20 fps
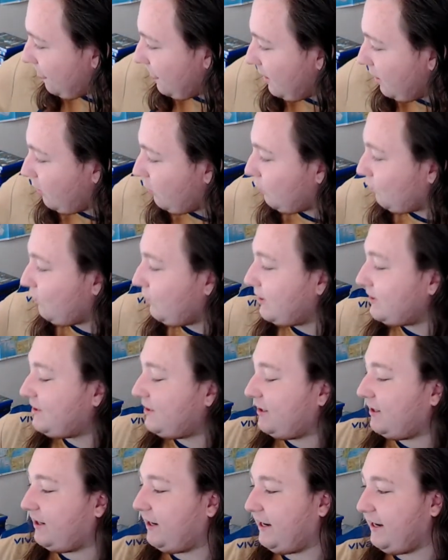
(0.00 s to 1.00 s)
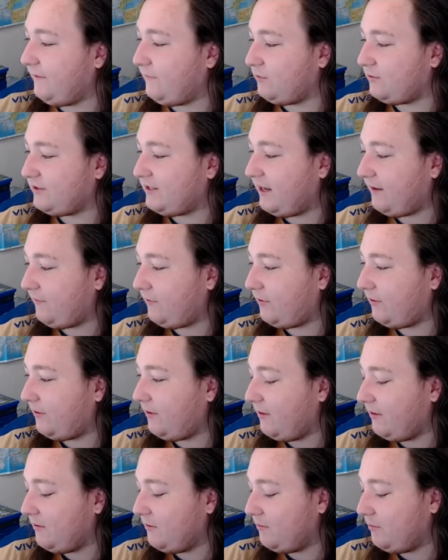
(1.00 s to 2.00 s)
Resident Evil 7
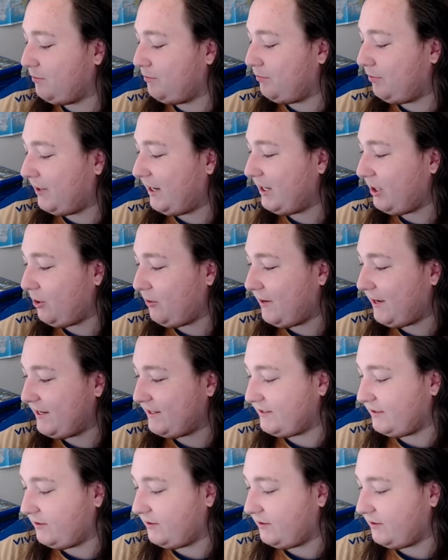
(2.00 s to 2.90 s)
Biohazard.